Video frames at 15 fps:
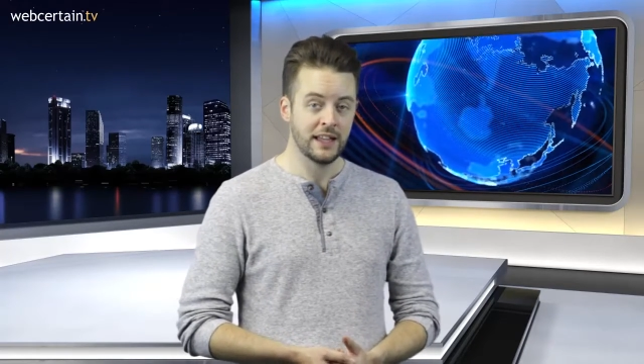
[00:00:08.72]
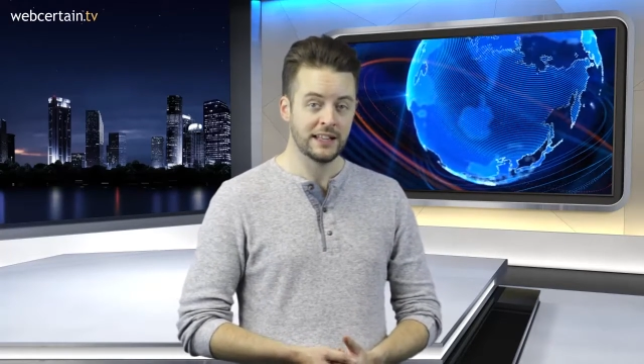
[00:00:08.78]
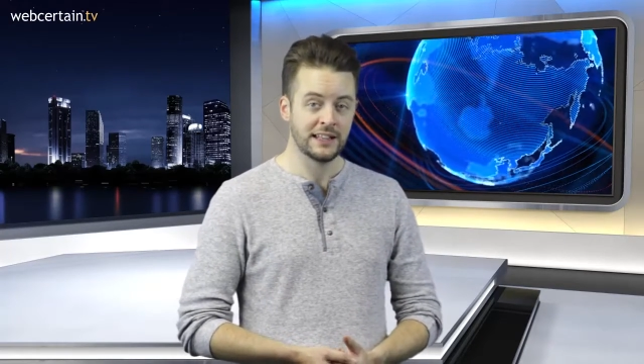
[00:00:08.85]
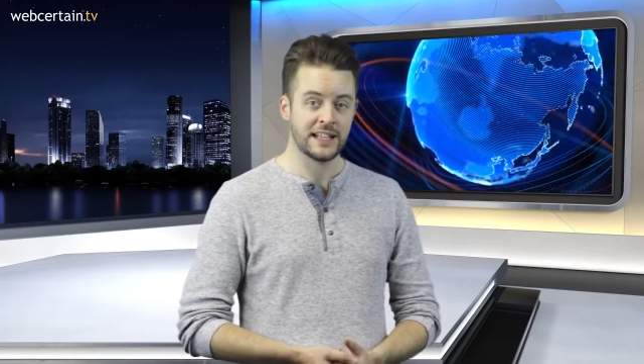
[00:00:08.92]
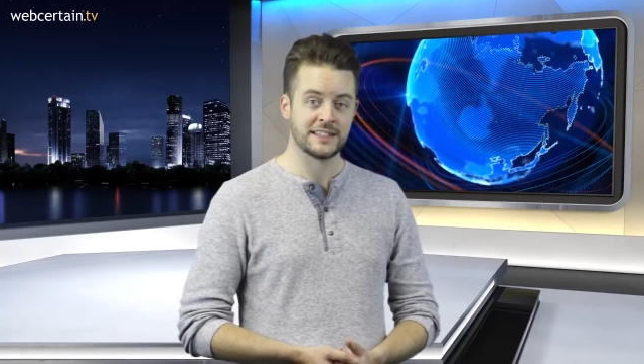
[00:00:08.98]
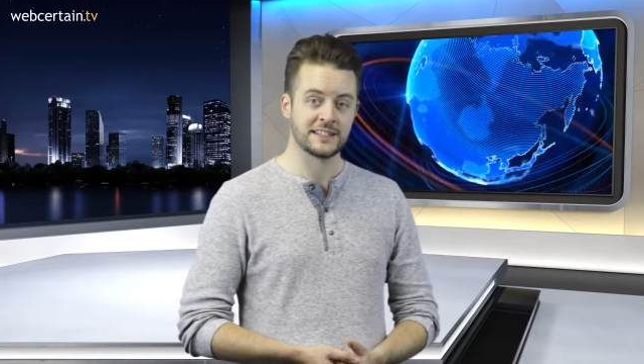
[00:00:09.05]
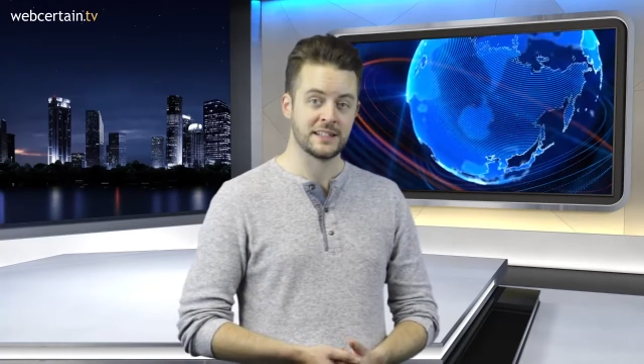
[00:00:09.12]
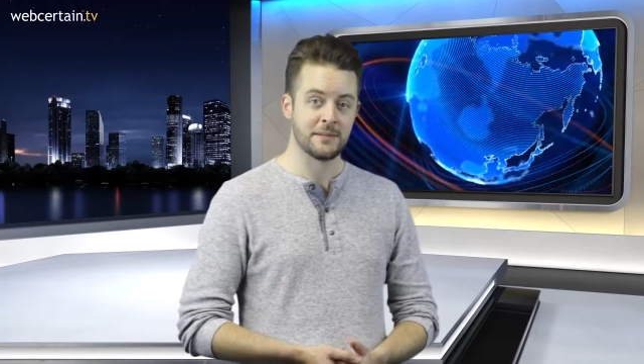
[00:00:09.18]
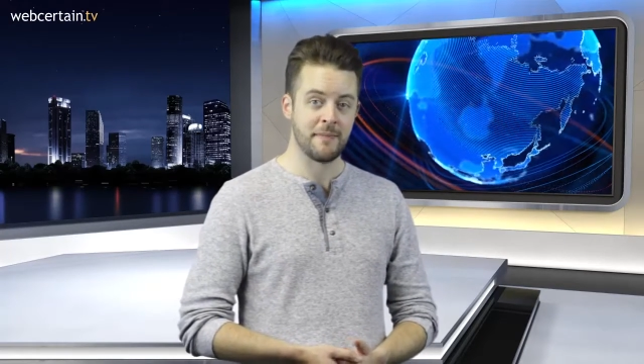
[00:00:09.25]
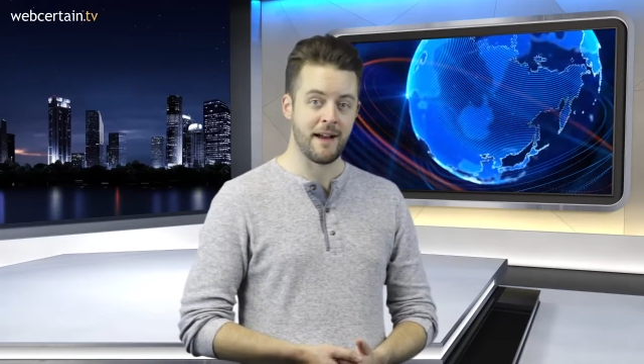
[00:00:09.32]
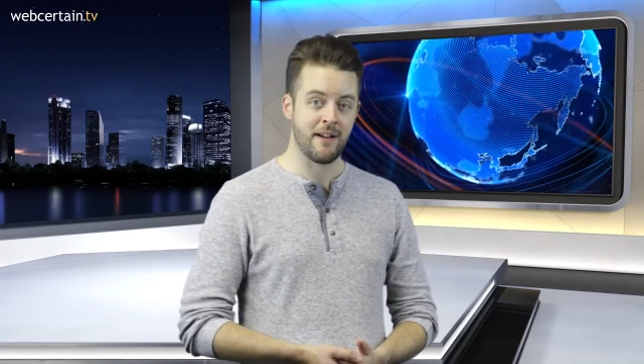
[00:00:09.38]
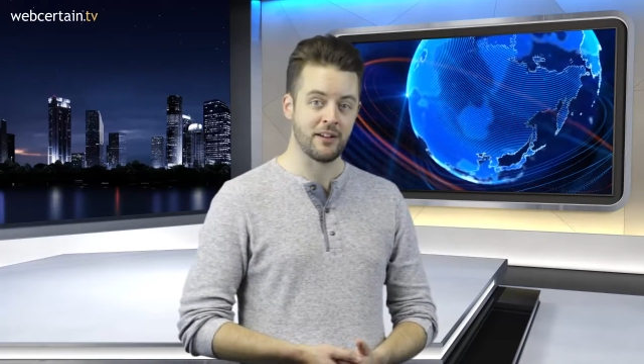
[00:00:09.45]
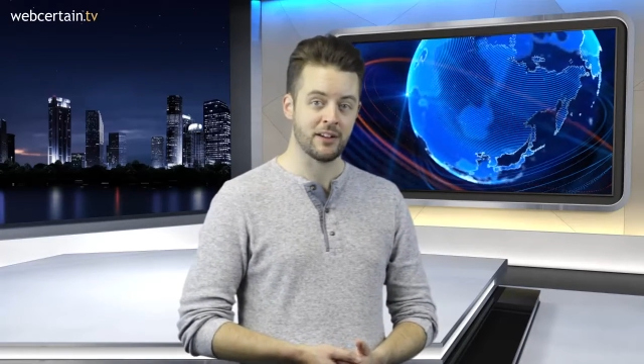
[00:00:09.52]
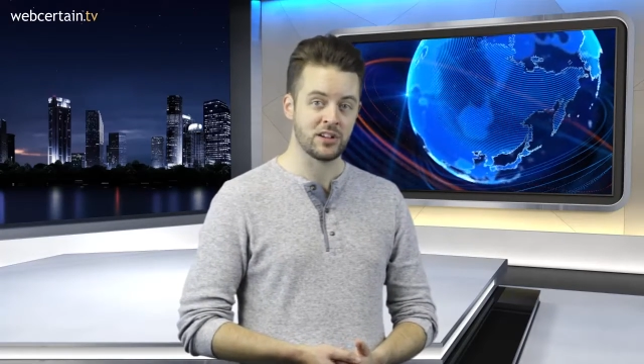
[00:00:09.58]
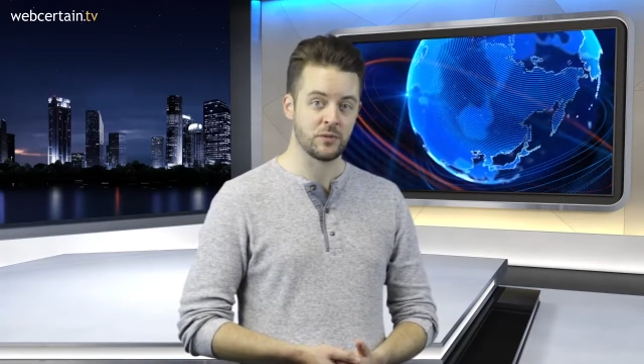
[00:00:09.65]
Latin
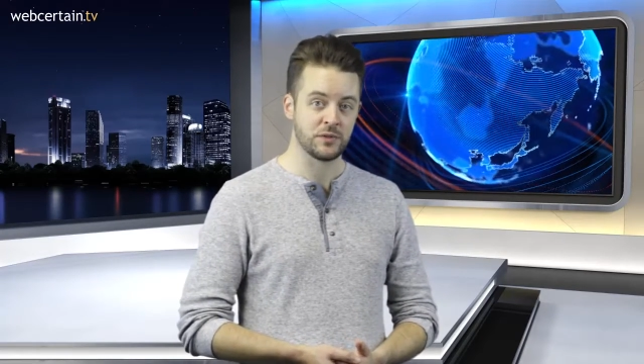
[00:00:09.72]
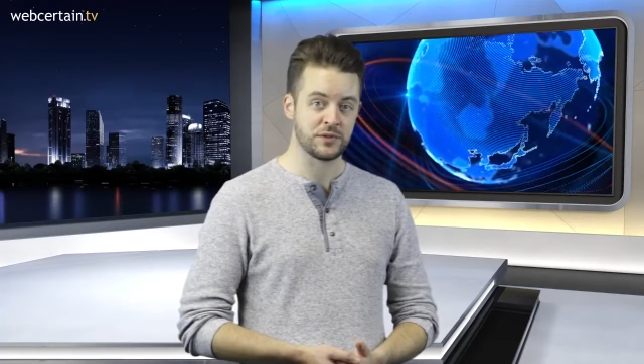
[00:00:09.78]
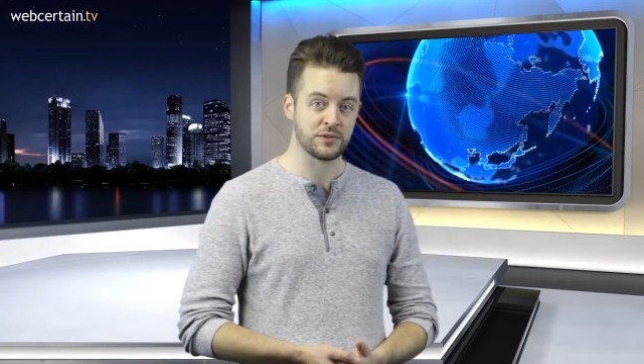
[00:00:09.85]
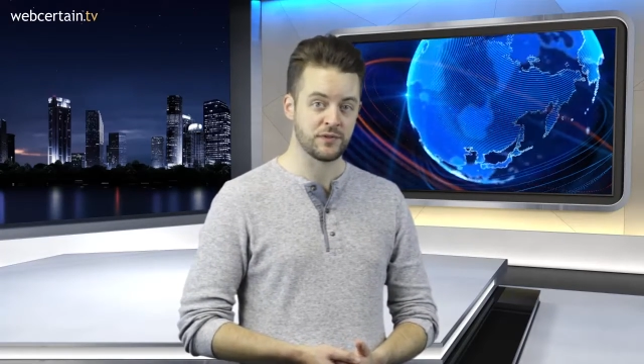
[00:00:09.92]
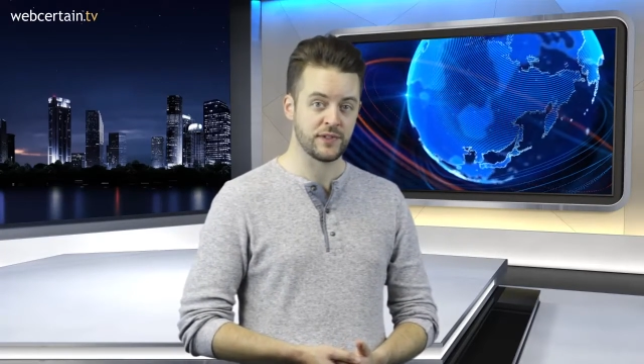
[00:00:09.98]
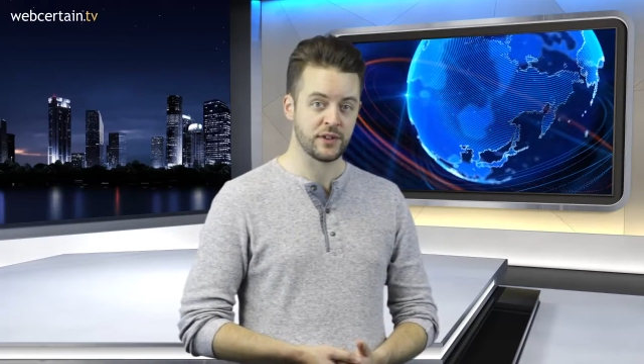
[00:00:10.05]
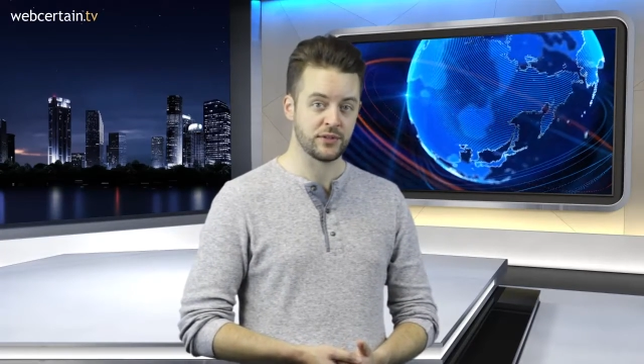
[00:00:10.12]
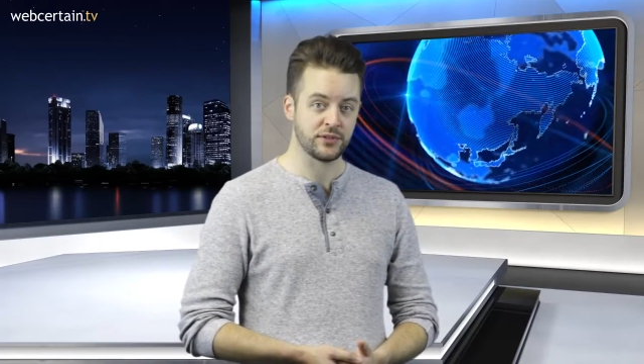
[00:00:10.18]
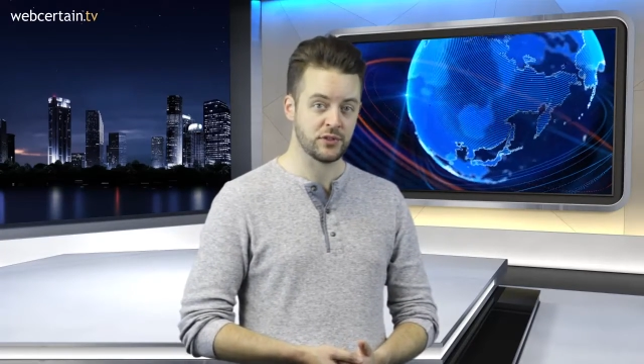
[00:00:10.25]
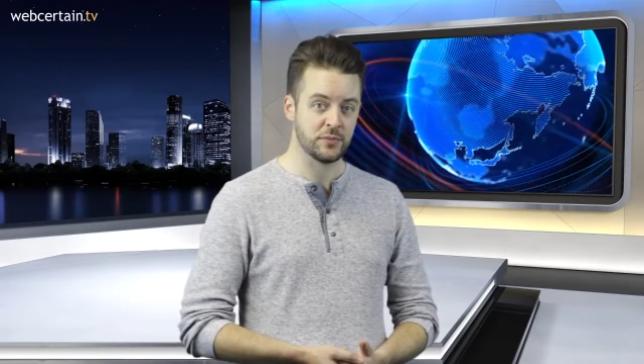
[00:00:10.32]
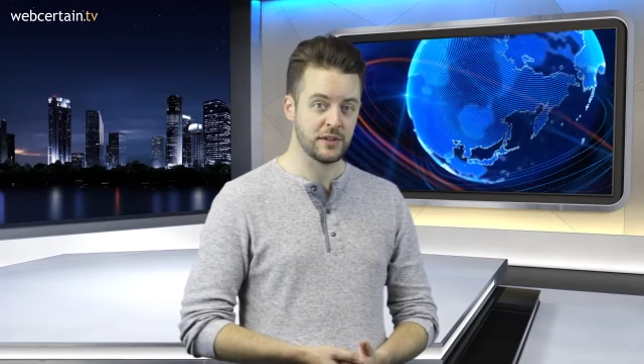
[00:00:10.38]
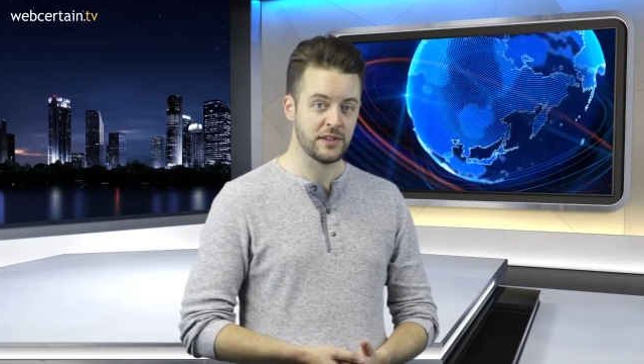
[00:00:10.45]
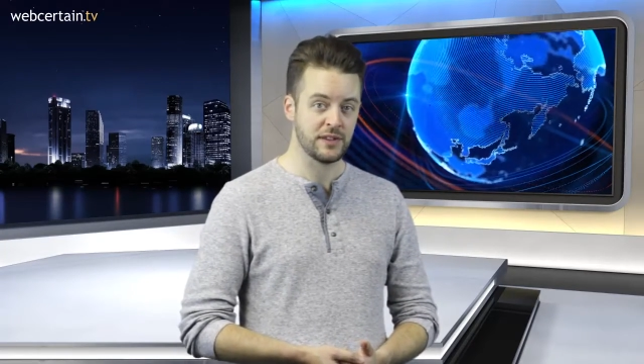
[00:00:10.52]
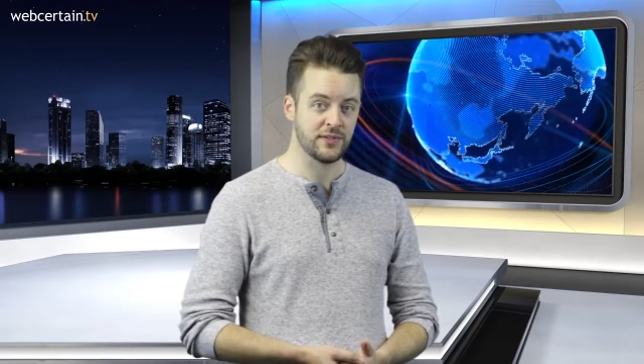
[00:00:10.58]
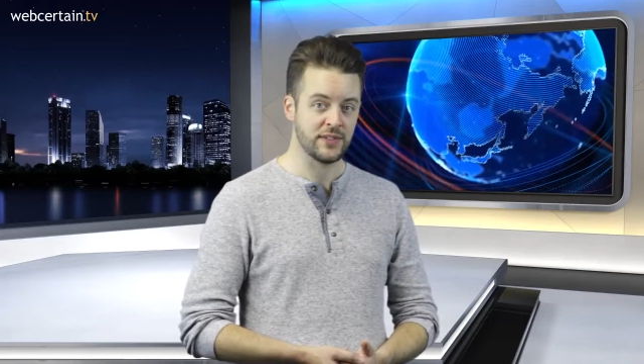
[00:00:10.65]
America was revealed to
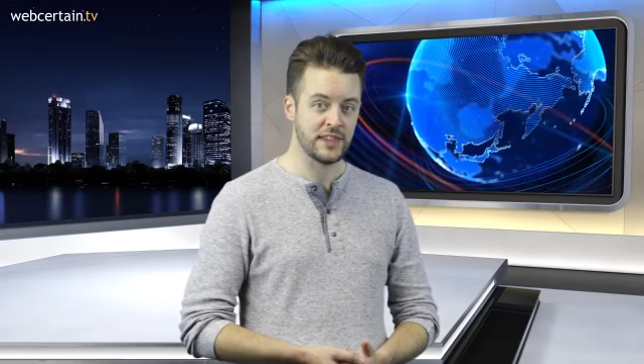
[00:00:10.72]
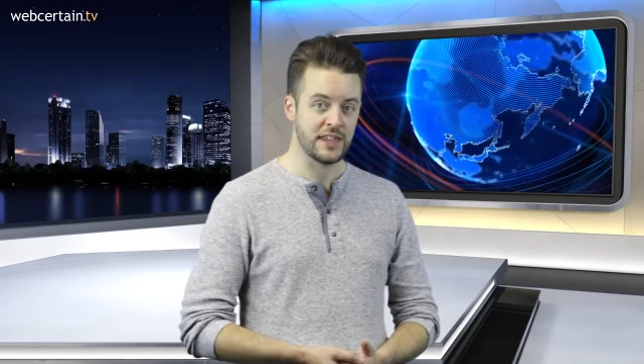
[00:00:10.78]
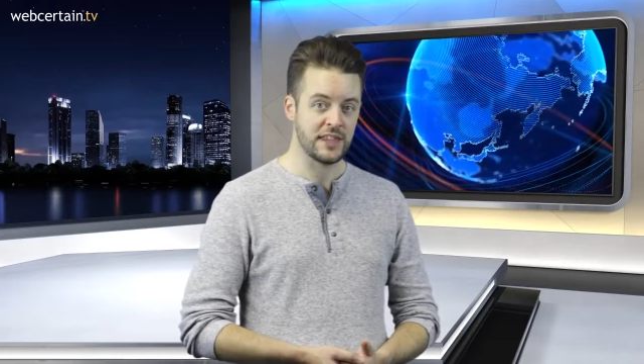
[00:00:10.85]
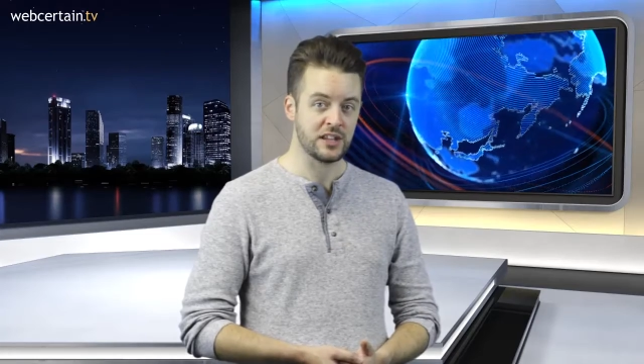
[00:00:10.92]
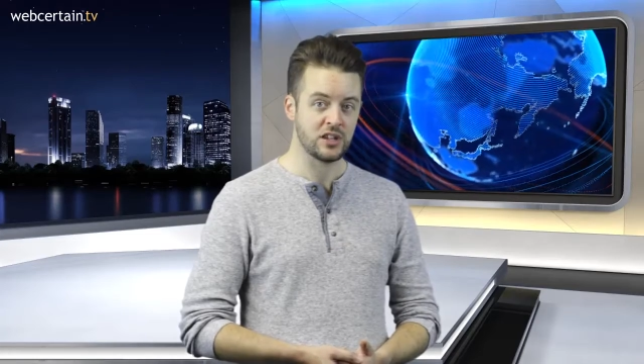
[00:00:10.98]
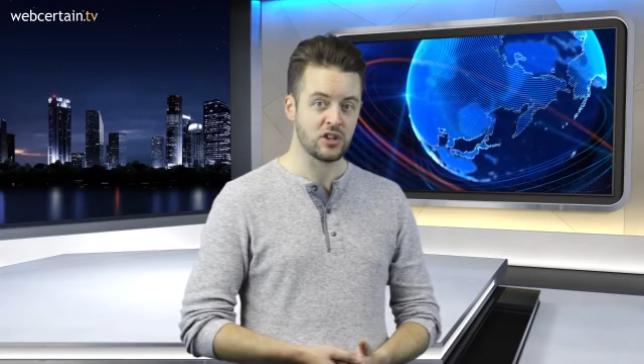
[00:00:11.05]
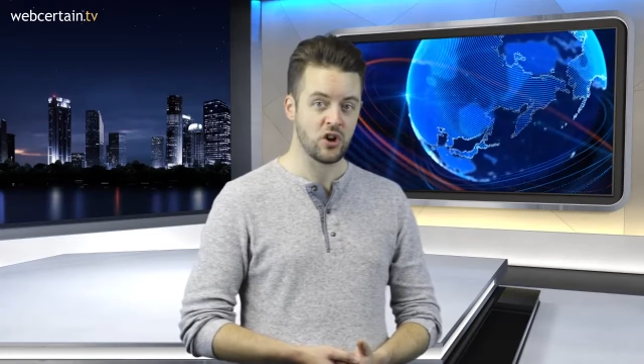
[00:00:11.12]
be the